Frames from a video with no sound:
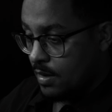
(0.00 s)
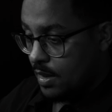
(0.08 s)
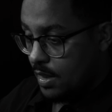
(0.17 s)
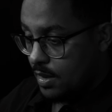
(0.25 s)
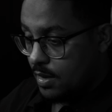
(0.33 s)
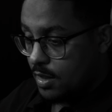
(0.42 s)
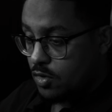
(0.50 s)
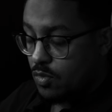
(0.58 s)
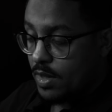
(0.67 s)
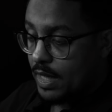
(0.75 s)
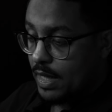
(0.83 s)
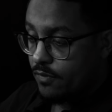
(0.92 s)
and that's
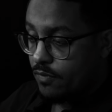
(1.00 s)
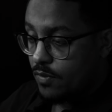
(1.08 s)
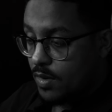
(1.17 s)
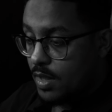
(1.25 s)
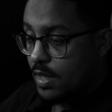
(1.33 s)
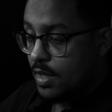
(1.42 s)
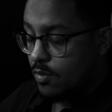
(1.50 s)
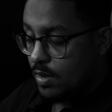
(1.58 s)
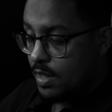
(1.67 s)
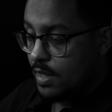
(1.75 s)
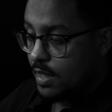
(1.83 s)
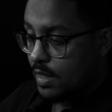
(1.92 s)
why I have really,
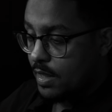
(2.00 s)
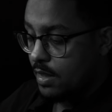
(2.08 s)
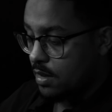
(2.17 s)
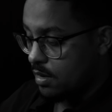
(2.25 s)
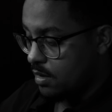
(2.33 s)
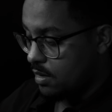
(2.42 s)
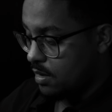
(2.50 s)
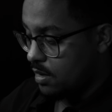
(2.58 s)
really clean